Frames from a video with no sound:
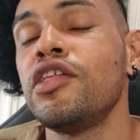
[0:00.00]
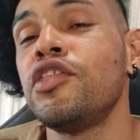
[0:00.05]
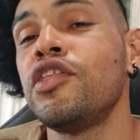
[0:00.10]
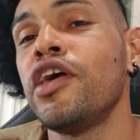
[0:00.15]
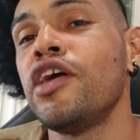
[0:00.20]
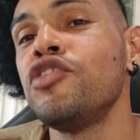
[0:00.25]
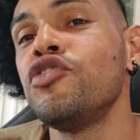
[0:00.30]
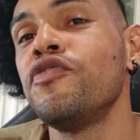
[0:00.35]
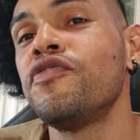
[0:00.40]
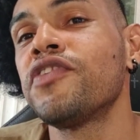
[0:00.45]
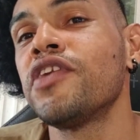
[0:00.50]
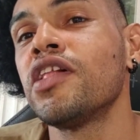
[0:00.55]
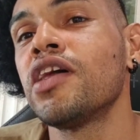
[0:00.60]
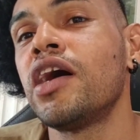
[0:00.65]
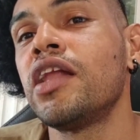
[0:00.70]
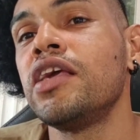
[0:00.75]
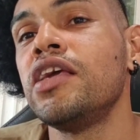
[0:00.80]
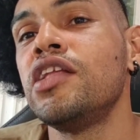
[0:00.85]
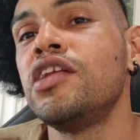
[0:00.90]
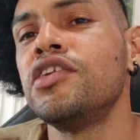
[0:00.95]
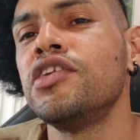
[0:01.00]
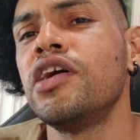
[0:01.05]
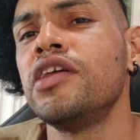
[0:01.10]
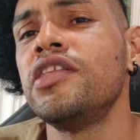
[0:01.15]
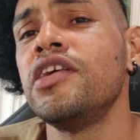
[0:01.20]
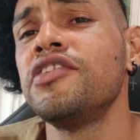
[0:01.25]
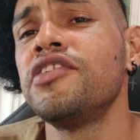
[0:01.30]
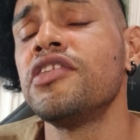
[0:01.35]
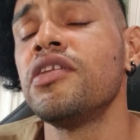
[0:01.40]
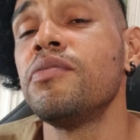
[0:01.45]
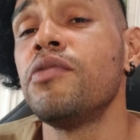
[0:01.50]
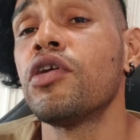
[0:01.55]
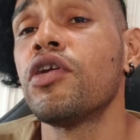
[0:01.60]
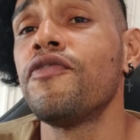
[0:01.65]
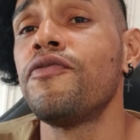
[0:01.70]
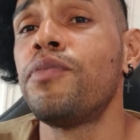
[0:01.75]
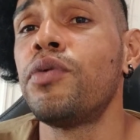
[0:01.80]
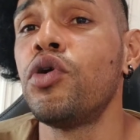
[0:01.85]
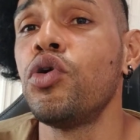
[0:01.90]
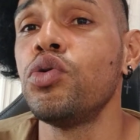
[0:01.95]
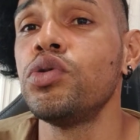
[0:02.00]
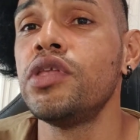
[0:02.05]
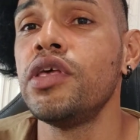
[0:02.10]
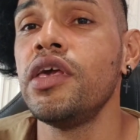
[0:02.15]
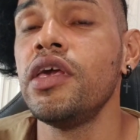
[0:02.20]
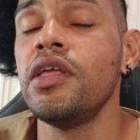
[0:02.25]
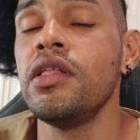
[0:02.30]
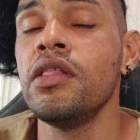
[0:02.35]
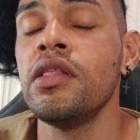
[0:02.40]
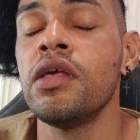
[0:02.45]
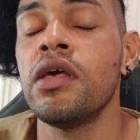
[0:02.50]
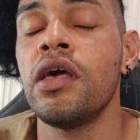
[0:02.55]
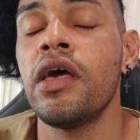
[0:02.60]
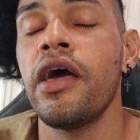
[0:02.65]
then you've still got to eat a decent amount of protein.